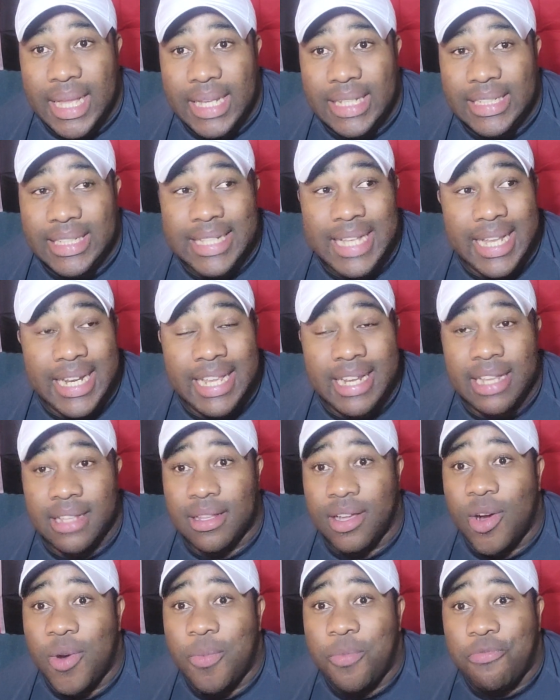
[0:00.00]
Is it that they're
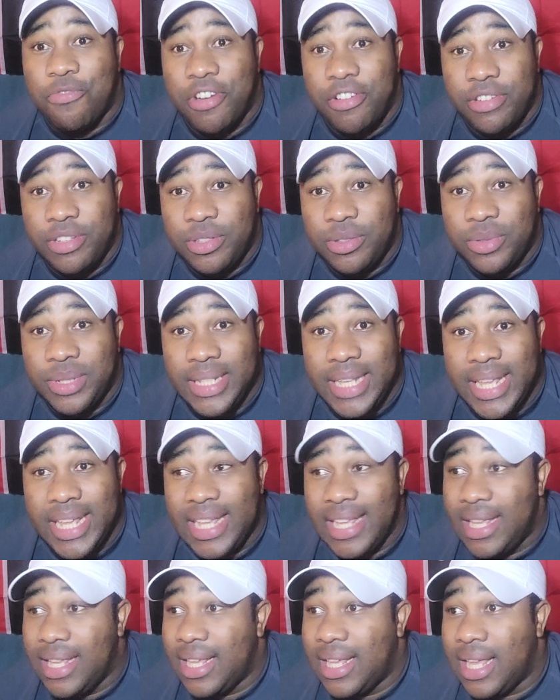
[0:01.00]
not up for it
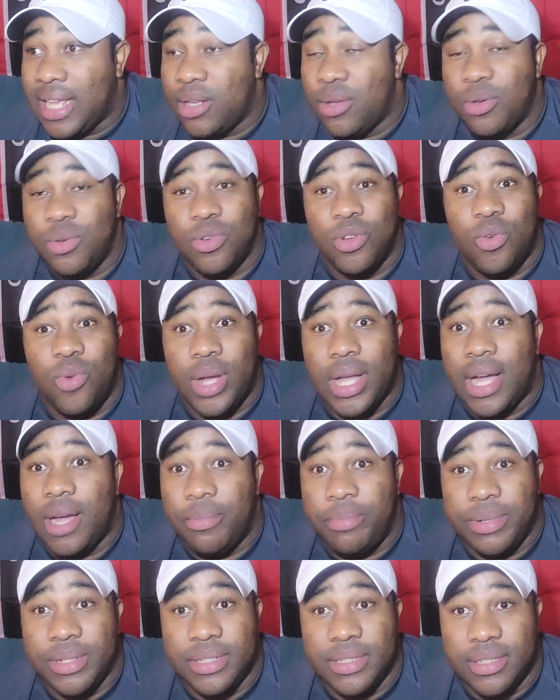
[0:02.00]
today? I don't know what
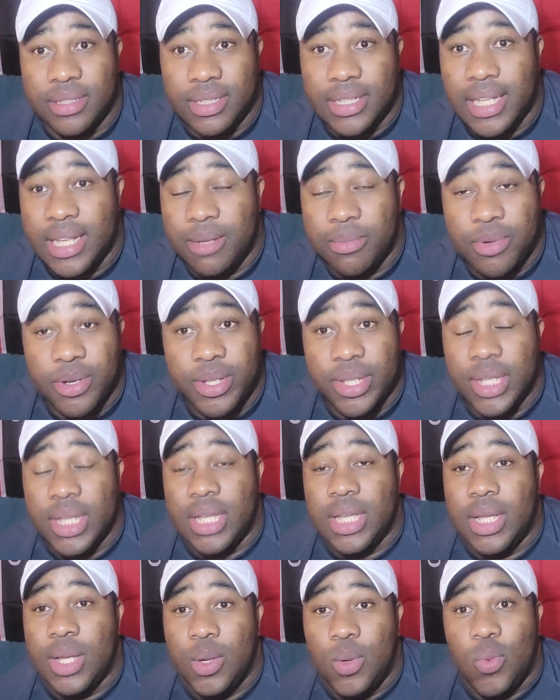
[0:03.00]
happened today, but
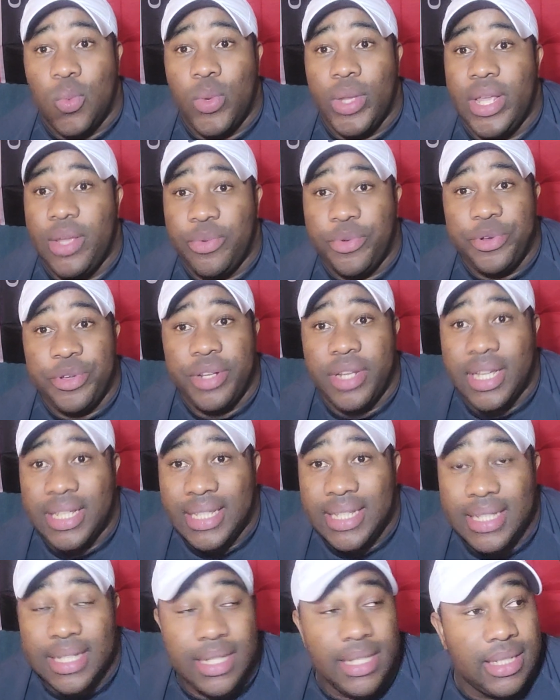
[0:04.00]
we were
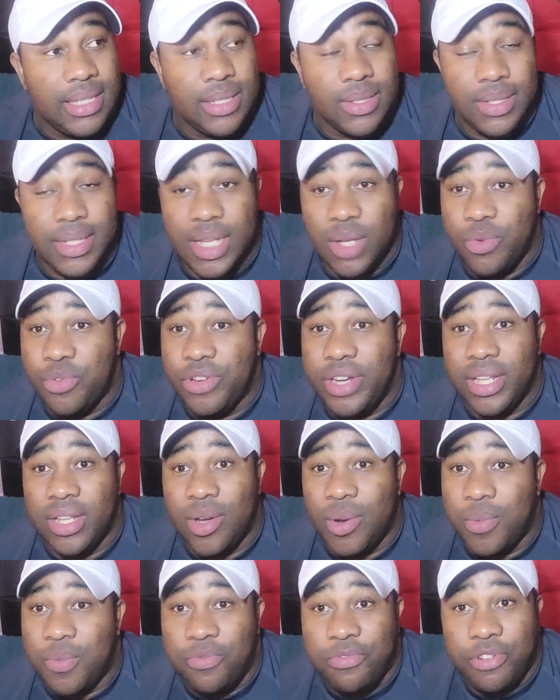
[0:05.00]
not in it today. We were
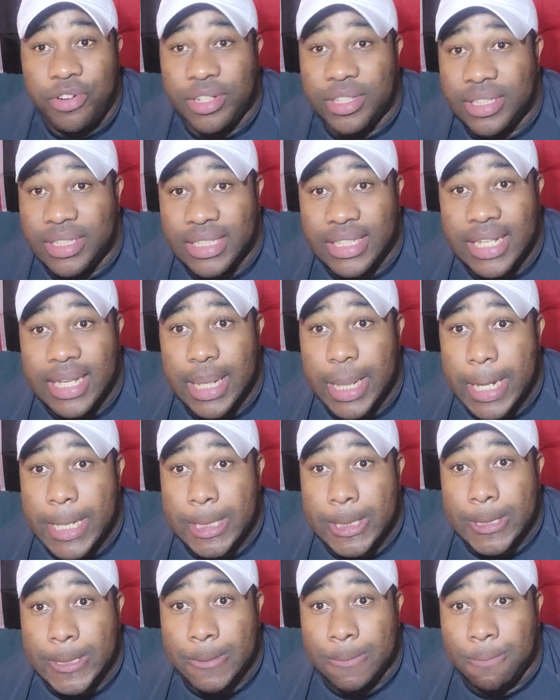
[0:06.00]
not up for it today.
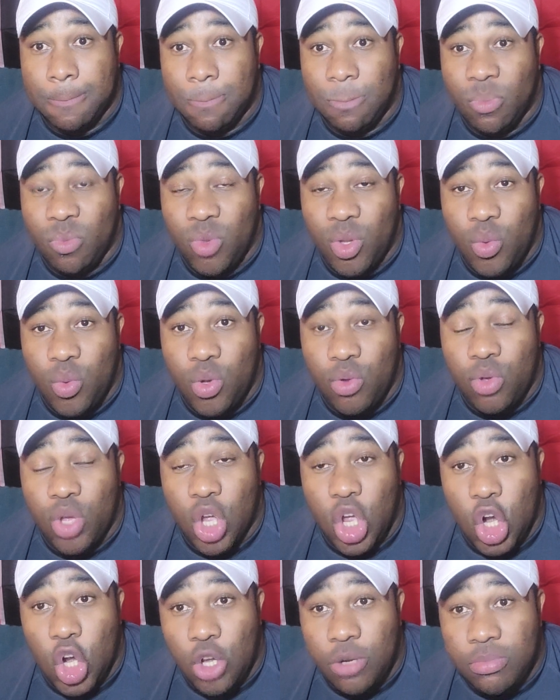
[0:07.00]
We were
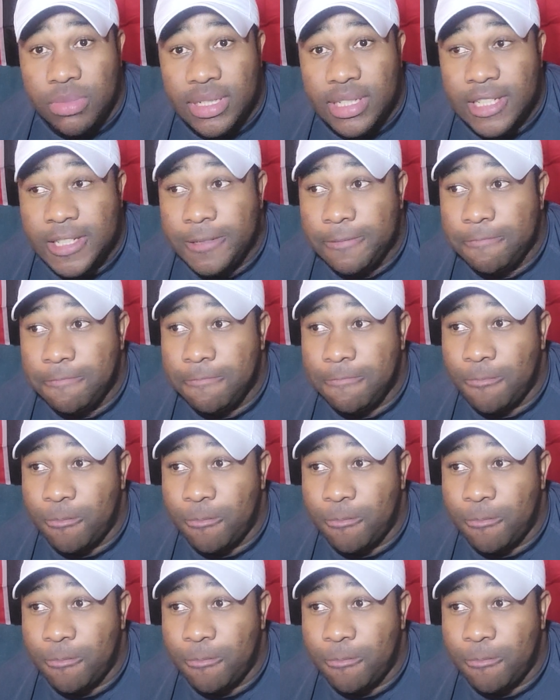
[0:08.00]
clumsy.